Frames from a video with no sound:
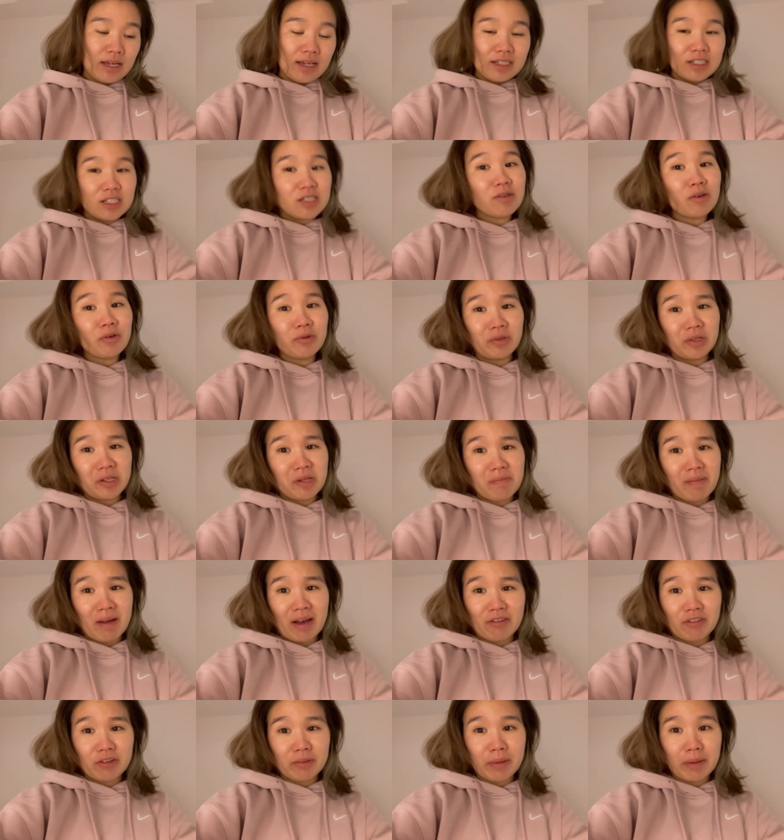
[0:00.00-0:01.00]
just felt really
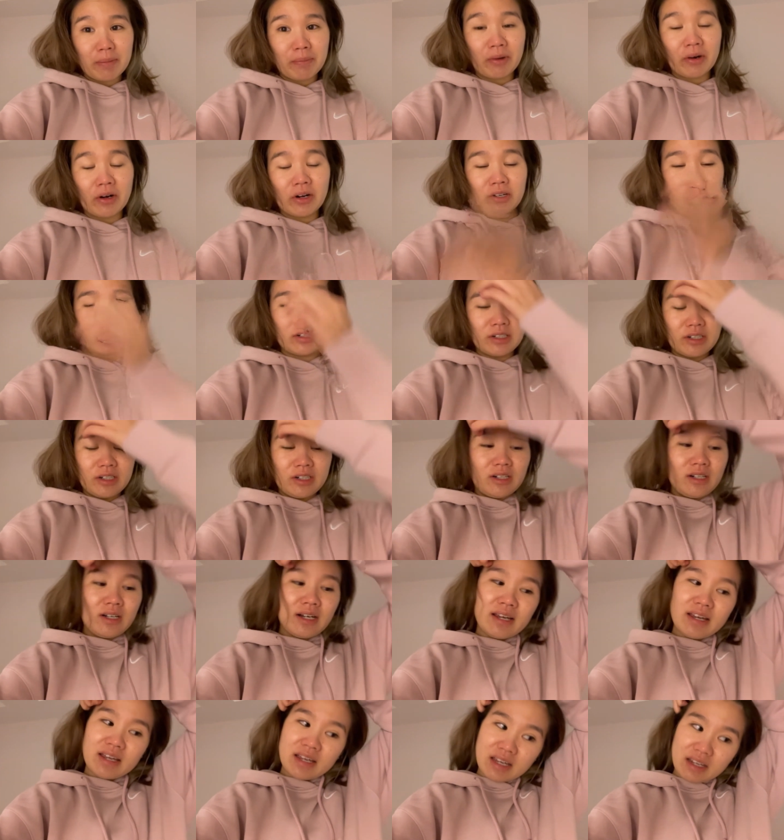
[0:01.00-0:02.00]
bad for my
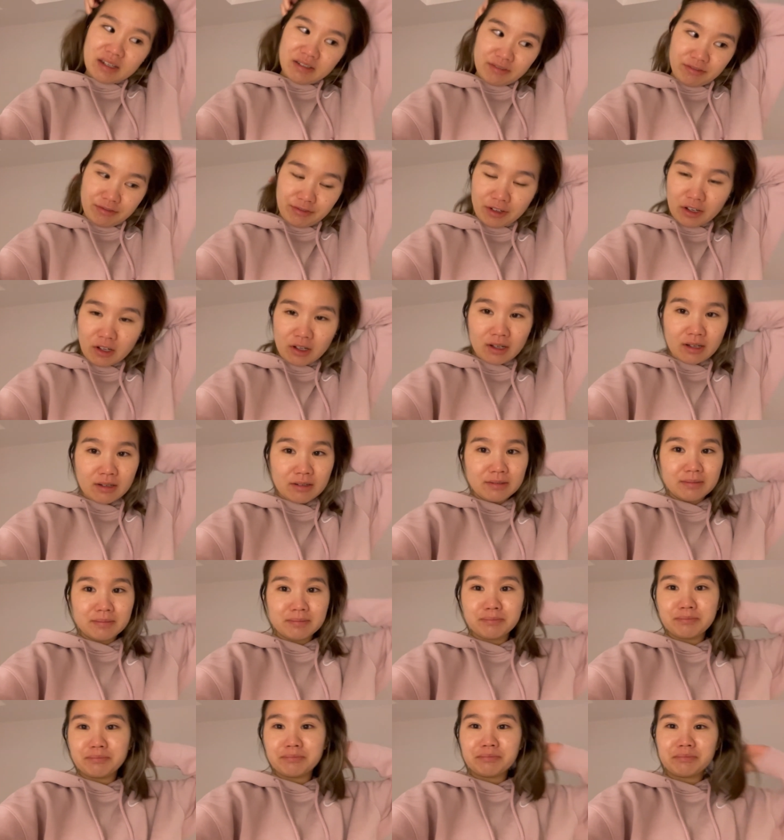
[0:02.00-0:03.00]
partner and felt
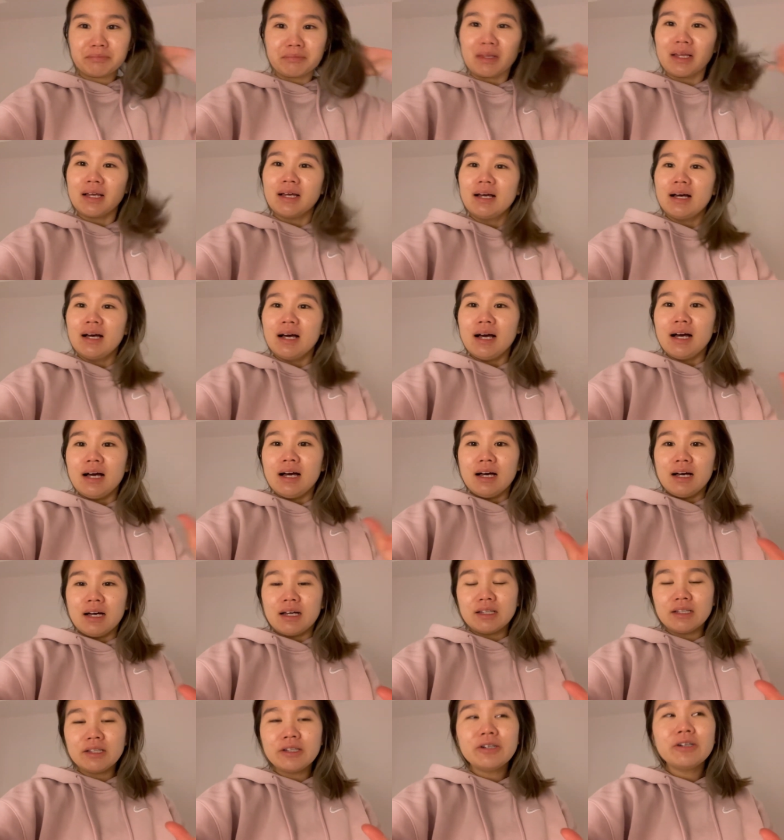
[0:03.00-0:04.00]

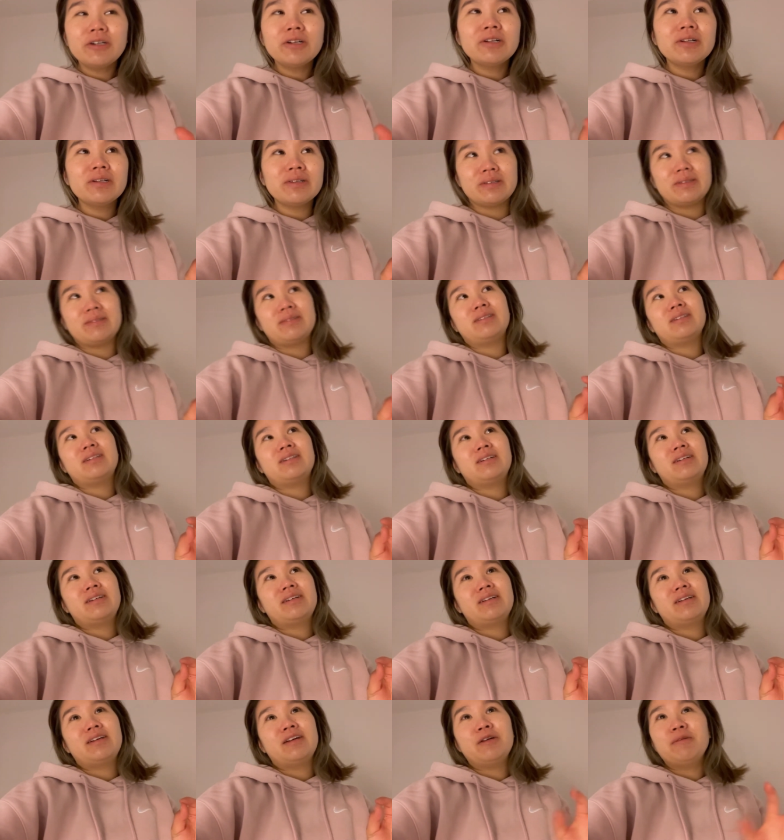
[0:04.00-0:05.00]
a little
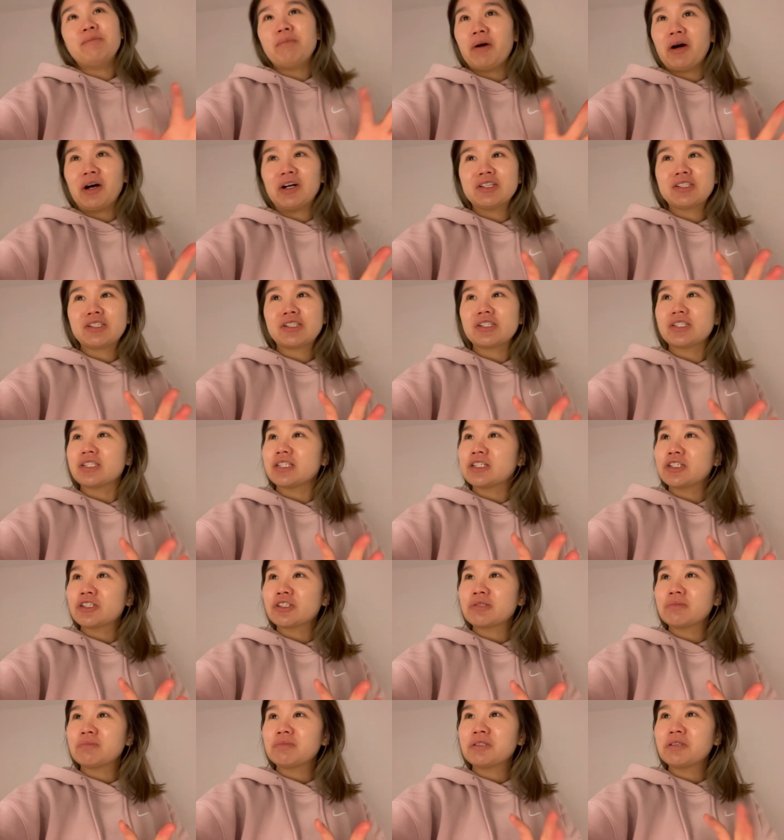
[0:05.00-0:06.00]
imposter
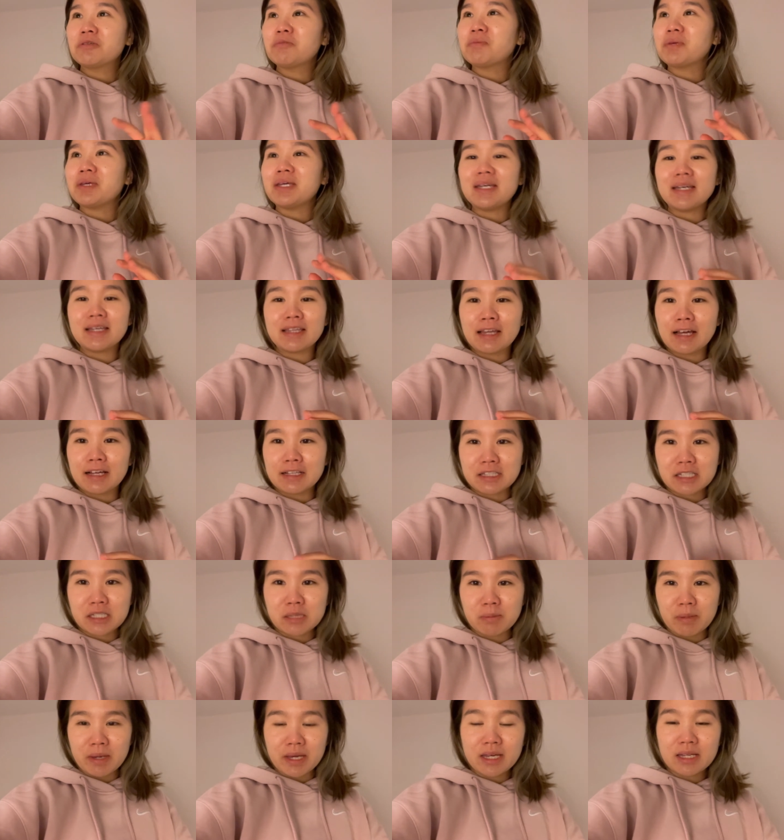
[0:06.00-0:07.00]
syndrome to be in that
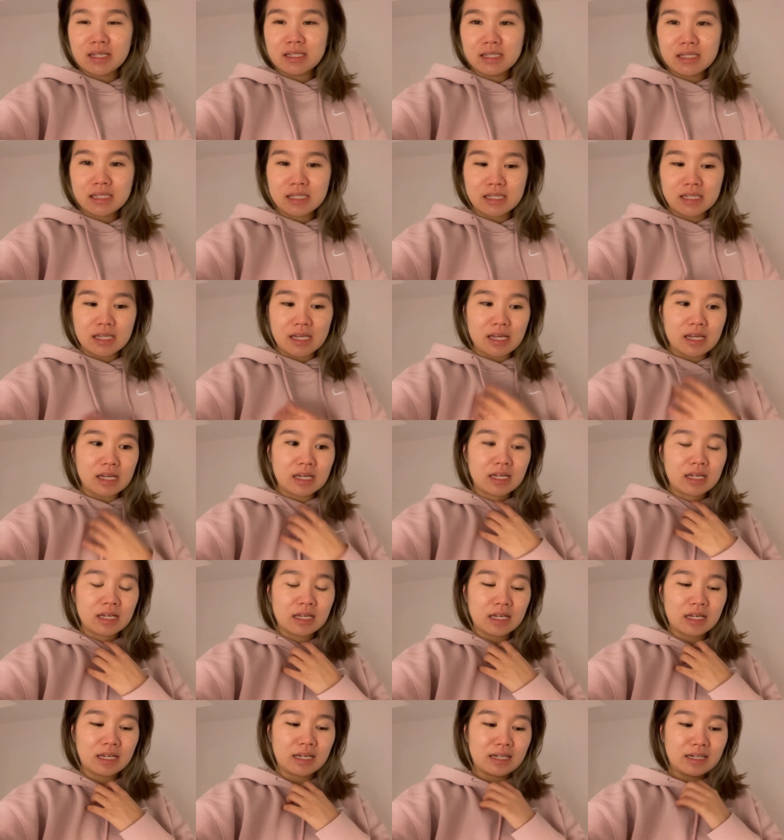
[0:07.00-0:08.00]
space.
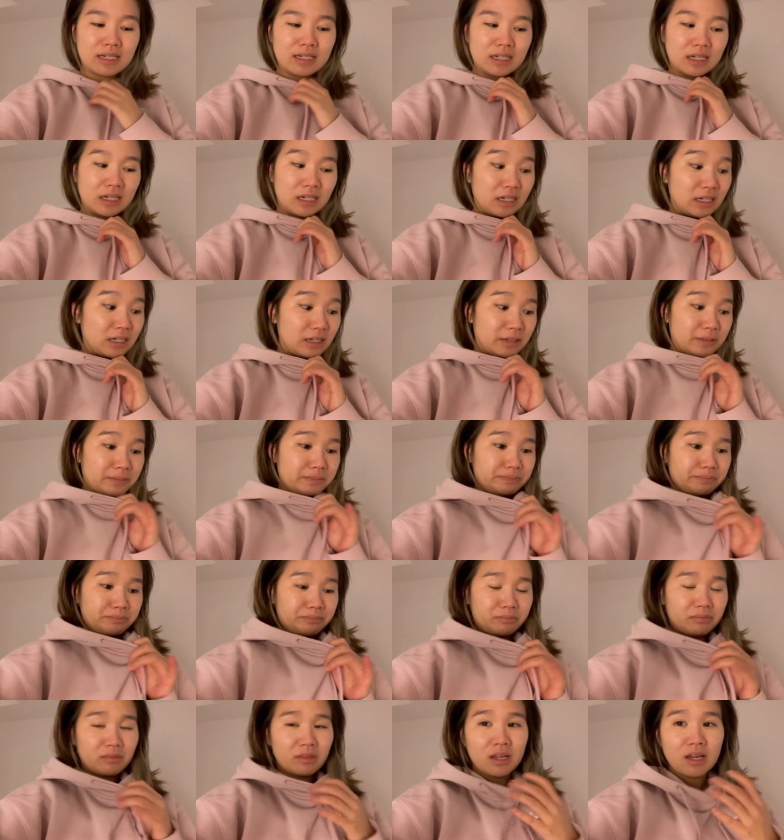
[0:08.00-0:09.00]
And
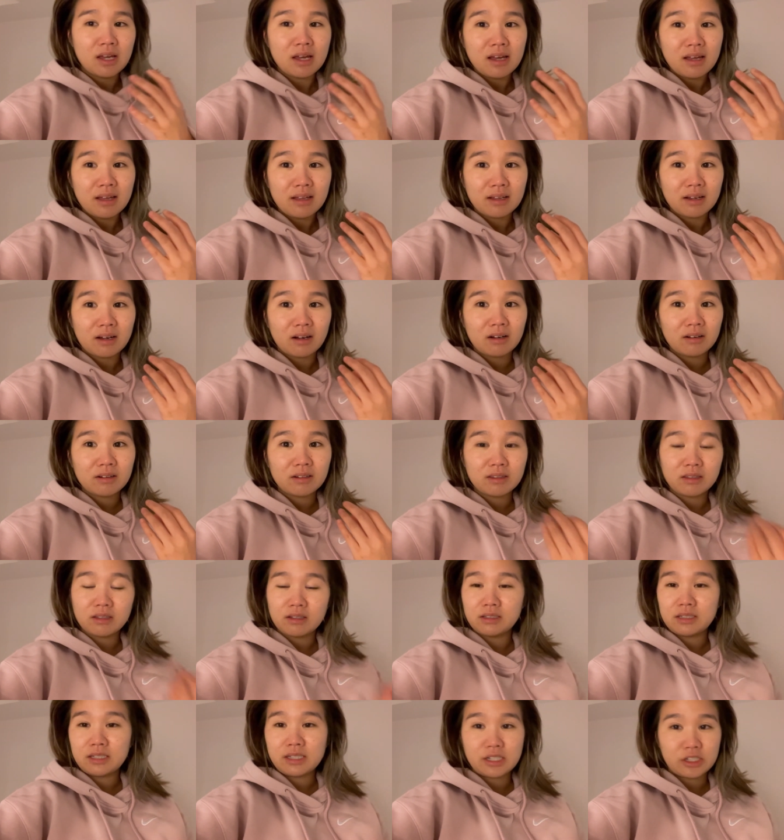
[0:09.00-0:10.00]
um,
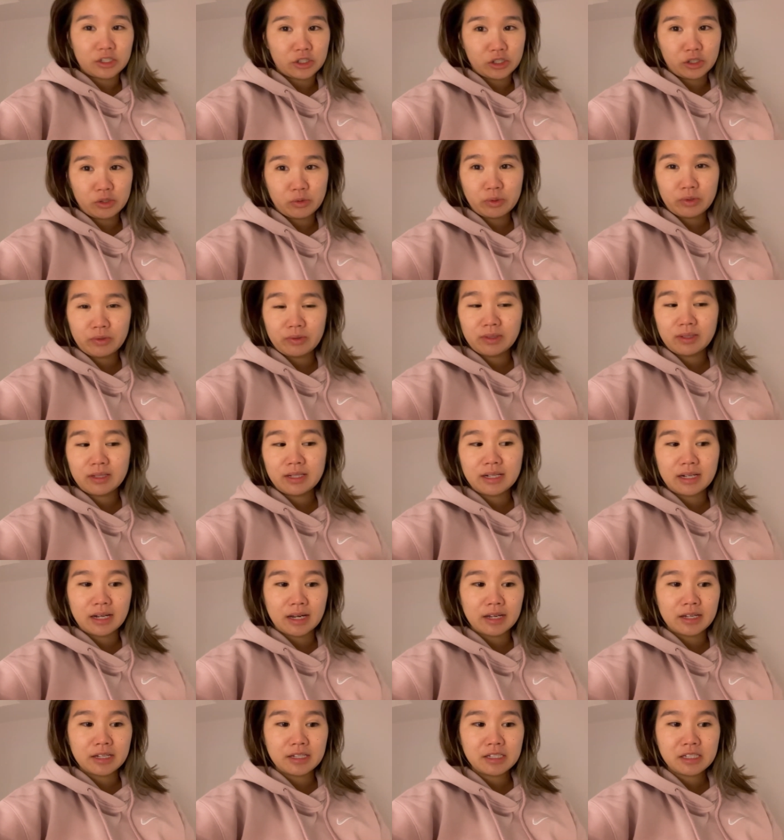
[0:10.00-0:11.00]
the teachers were really
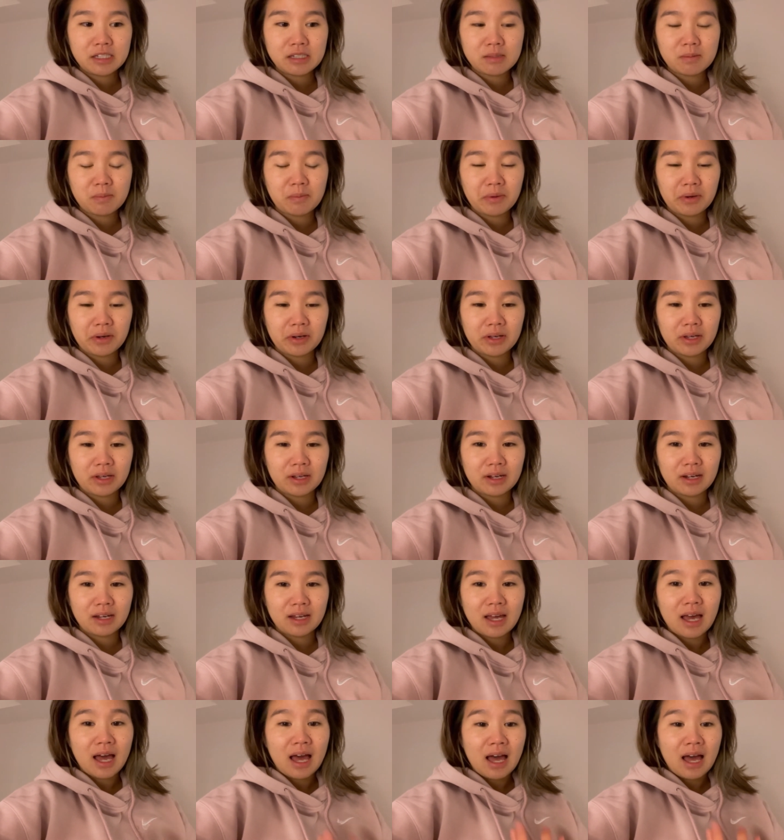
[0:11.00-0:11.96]
nice, but